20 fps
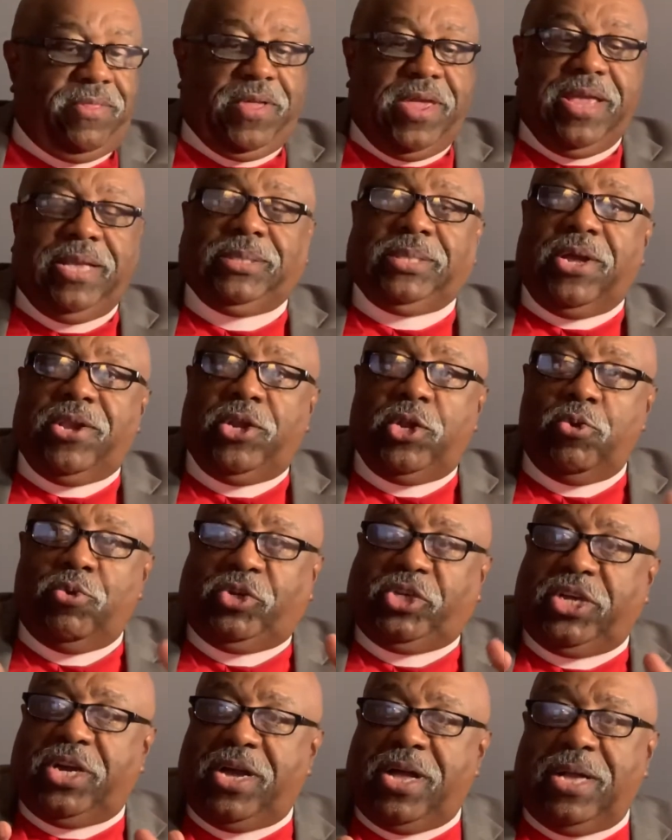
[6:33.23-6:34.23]
Things are
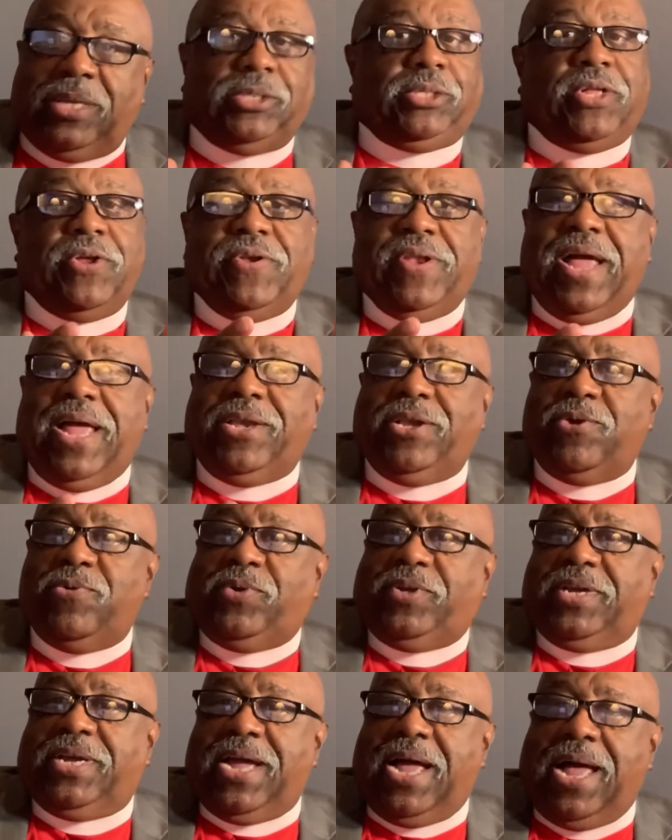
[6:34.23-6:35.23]
new to us. They're not new
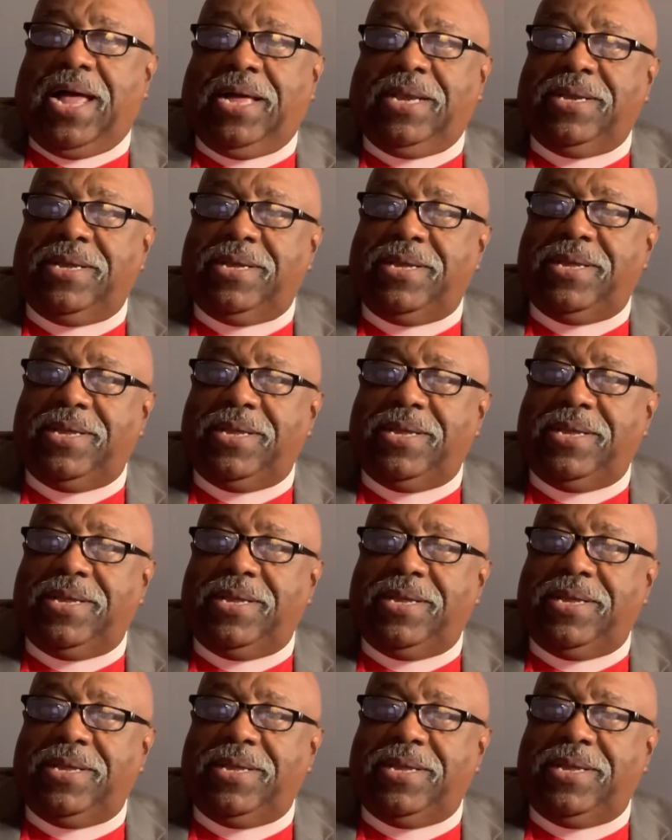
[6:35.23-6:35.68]
to God.